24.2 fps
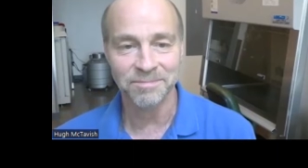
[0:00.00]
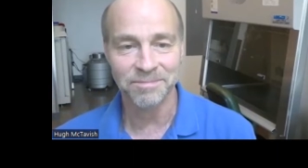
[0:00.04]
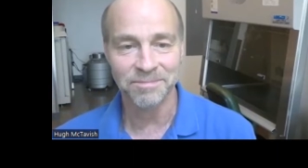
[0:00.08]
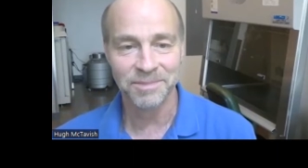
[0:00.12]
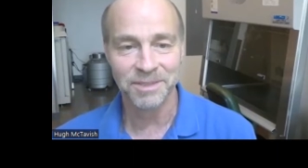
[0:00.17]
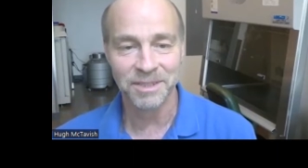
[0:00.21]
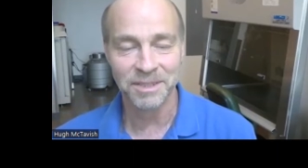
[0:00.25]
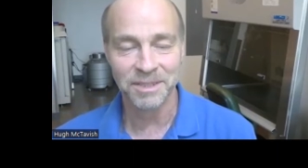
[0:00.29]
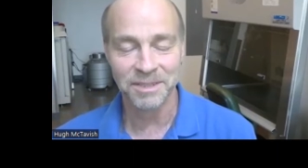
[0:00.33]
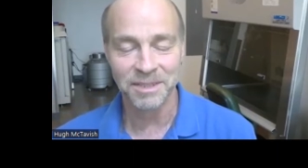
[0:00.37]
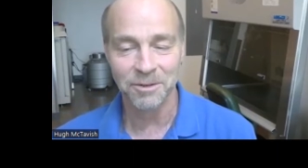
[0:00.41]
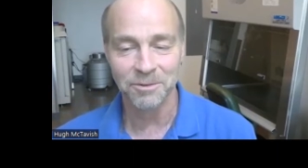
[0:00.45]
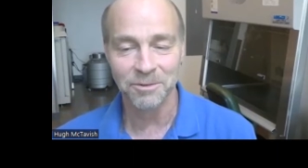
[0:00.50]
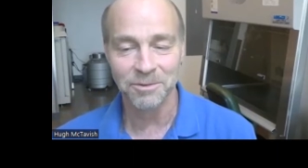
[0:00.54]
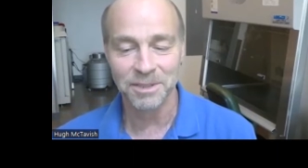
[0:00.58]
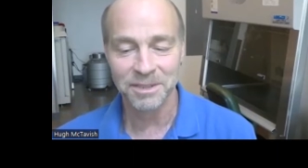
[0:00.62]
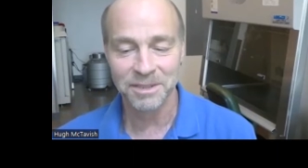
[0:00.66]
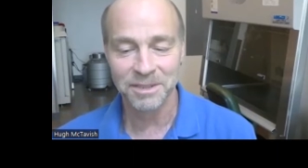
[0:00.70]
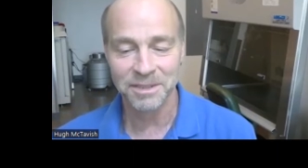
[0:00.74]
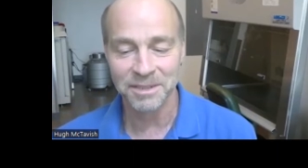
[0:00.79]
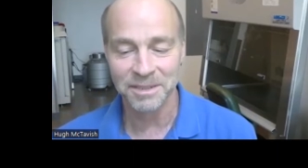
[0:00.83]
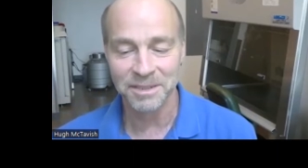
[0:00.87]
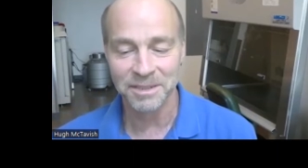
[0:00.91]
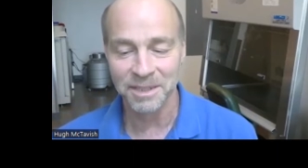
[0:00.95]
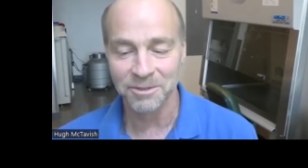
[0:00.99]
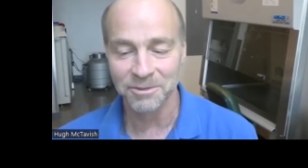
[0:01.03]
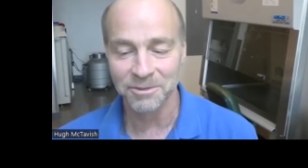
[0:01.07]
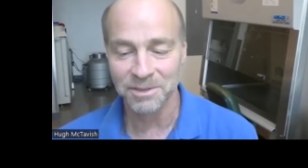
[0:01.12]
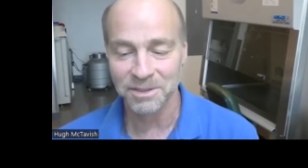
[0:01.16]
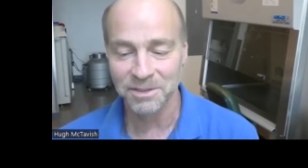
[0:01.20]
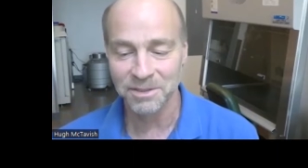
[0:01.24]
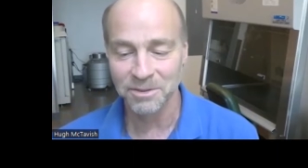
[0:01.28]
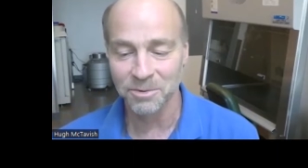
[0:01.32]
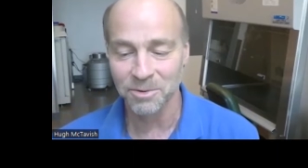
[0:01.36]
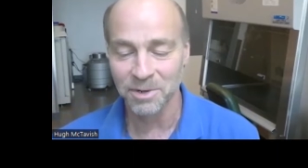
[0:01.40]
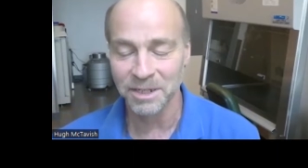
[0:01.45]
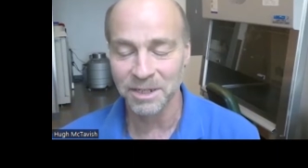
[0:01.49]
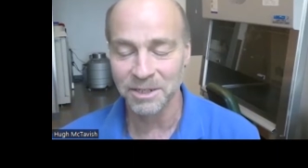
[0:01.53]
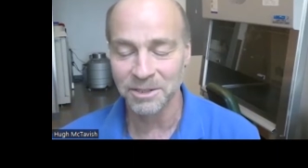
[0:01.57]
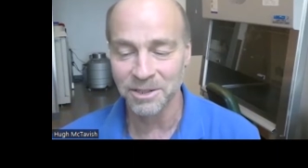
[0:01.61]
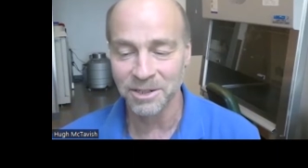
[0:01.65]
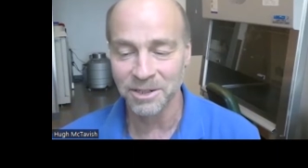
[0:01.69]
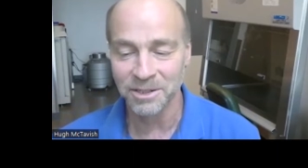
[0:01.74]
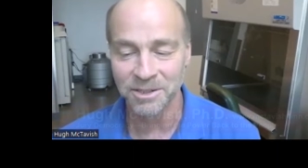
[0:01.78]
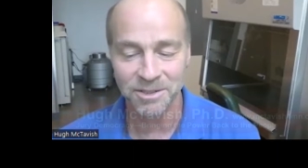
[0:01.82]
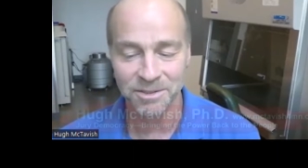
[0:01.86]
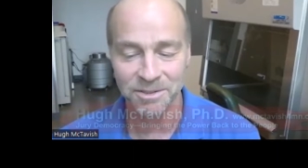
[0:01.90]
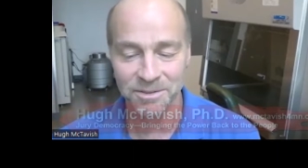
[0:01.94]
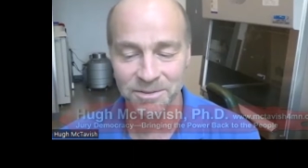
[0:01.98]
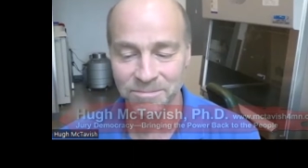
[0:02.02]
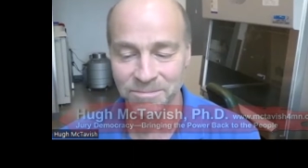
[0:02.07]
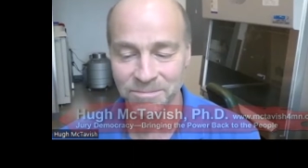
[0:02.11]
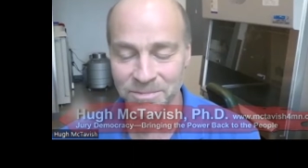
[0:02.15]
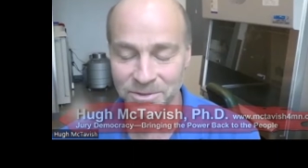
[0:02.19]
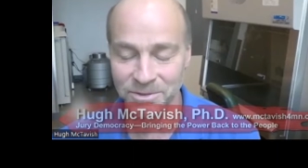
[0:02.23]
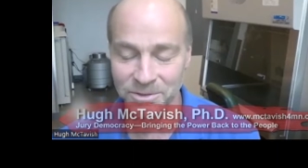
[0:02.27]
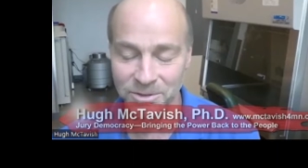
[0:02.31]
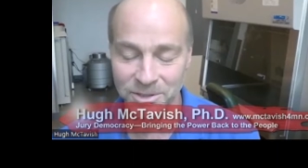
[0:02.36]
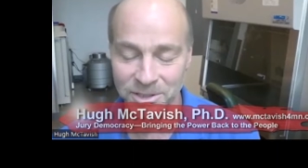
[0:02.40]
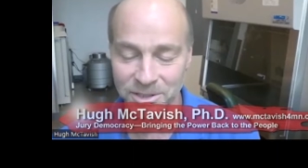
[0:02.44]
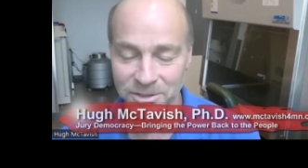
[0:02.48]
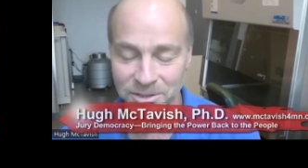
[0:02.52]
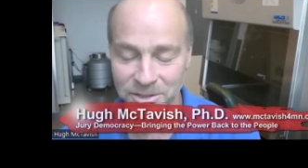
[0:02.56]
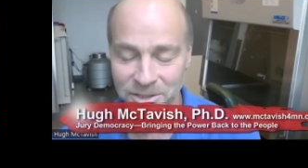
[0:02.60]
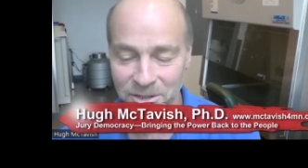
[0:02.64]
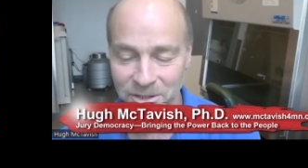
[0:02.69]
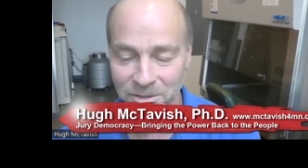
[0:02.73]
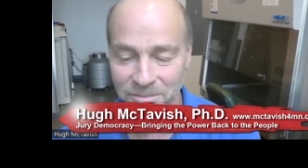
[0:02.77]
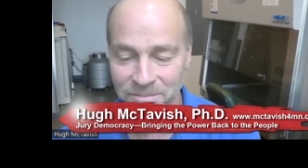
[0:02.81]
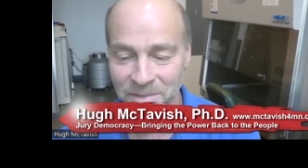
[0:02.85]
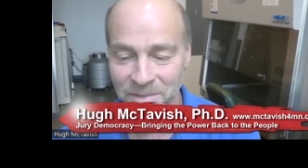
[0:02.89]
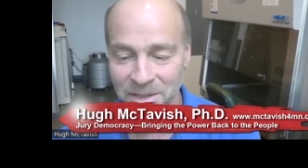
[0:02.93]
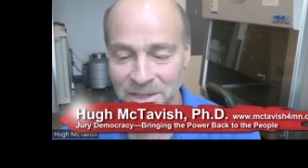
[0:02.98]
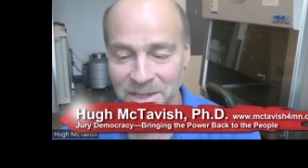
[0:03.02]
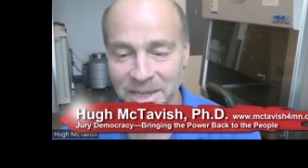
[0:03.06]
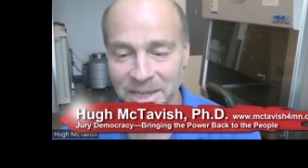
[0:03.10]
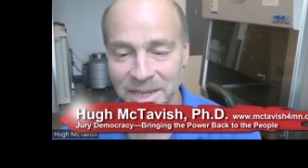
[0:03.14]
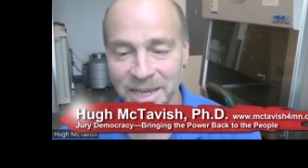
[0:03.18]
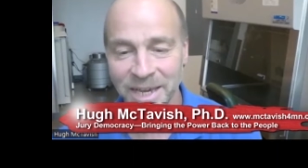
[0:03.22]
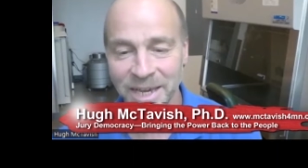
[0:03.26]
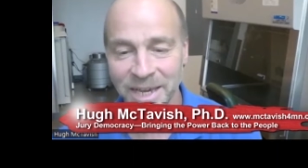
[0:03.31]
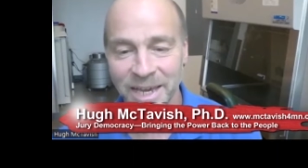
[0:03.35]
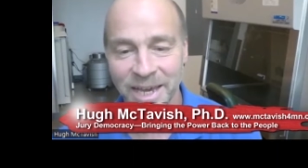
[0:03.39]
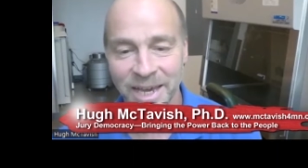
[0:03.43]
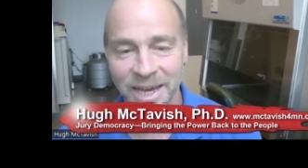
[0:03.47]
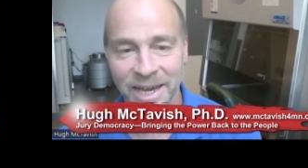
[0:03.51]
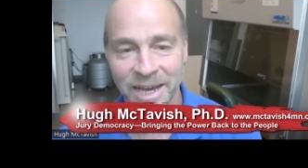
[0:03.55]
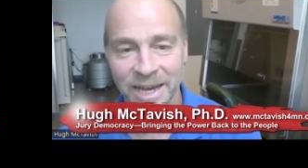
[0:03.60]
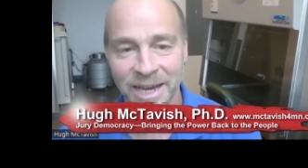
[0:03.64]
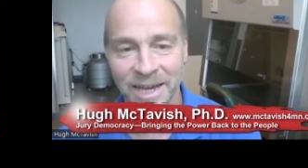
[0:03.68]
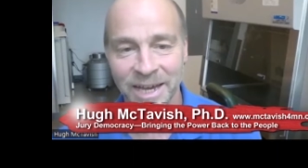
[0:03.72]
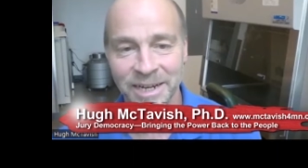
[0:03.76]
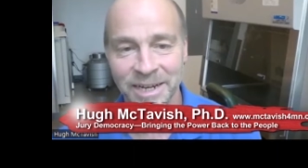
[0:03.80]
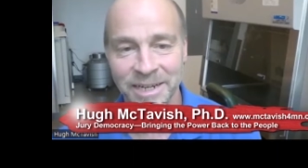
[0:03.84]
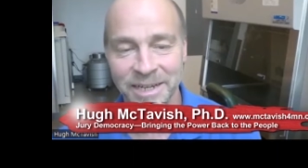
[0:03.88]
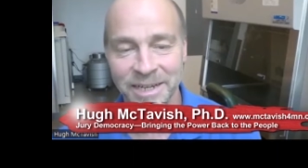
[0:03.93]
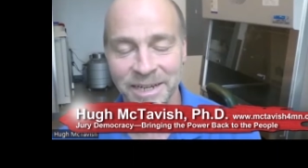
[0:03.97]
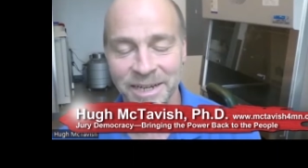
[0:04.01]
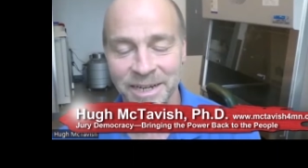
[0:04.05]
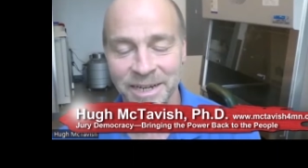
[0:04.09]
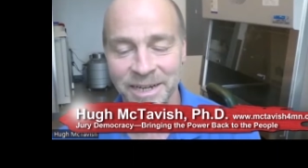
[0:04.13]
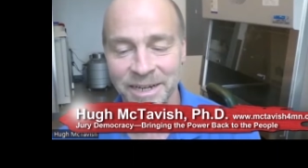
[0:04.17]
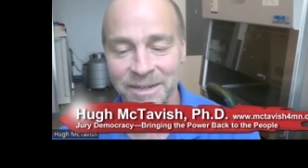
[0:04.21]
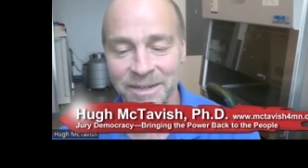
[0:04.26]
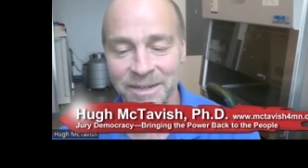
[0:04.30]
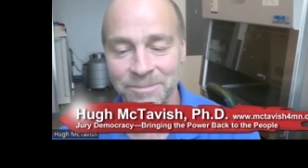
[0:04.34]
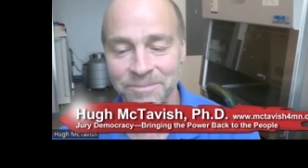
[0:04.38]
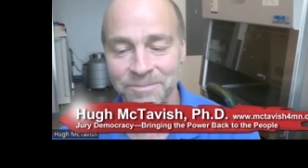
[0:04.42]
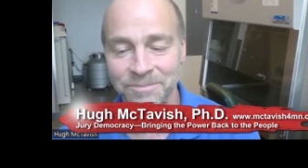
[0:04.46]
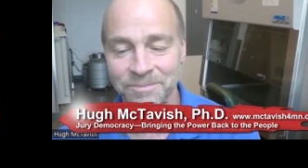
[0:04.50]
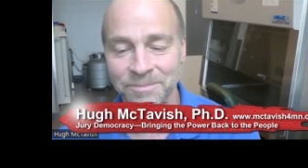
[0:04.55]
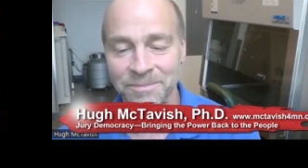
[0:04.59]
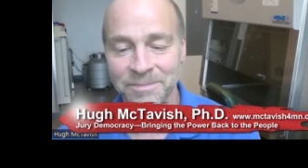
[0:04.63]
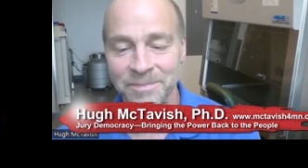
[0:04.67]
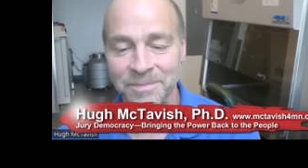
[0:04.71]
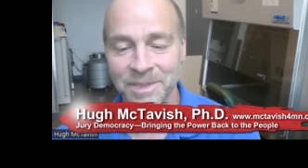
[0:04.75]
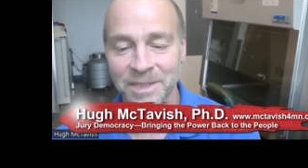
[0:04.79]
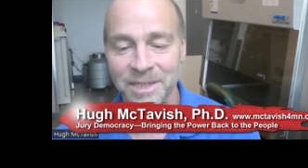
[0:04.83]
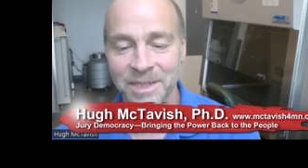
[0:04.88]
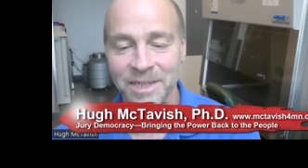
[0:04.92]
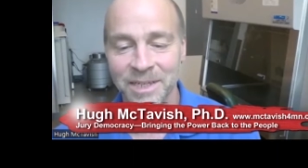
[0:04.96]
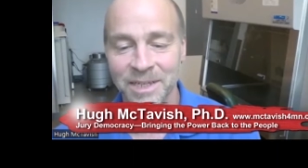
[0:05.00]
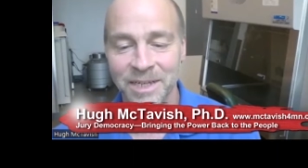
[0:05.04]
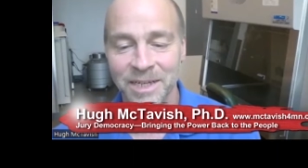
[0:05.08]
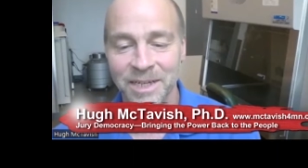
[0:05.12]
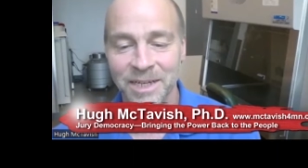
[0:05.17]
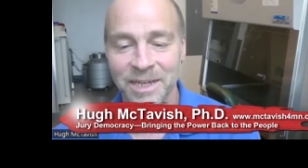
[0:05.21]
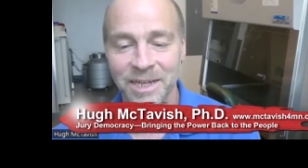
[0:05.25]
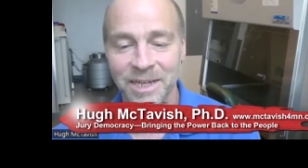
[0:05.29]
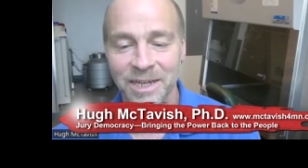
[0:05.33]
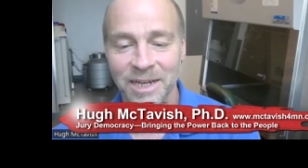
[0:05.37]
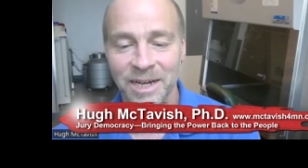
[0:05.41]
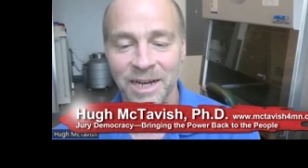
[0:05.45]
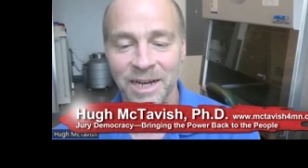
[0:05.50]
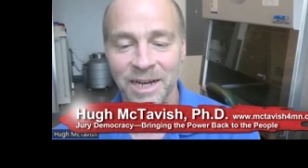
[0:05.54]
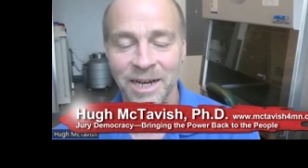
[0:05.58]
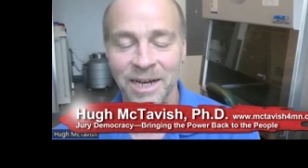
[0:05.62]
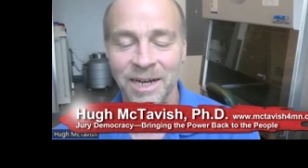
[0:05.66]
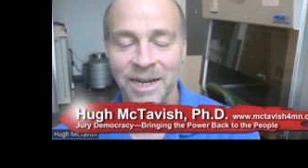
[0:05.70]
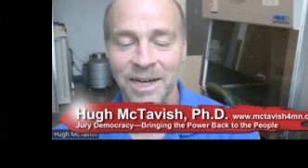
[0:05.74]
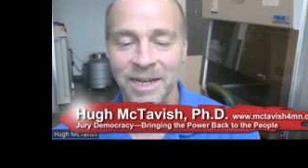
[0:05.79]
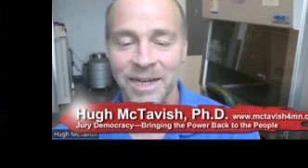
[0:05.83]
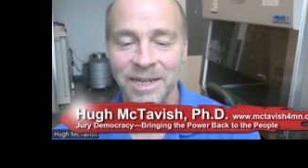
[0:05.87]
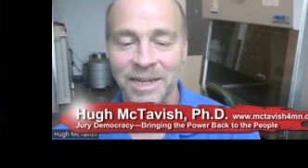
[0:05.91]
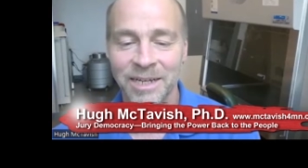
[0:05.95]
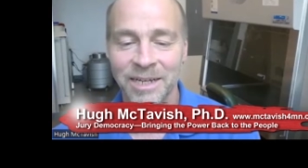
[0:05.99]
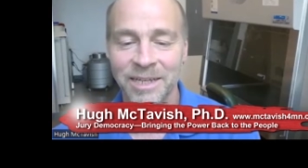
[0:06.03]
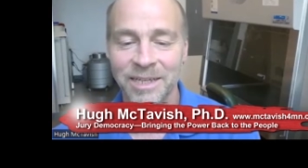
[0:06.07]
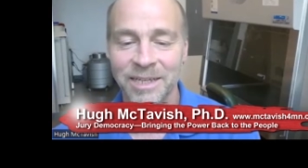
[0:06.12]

since I was since I was twenty or thirty or so, and um, uh,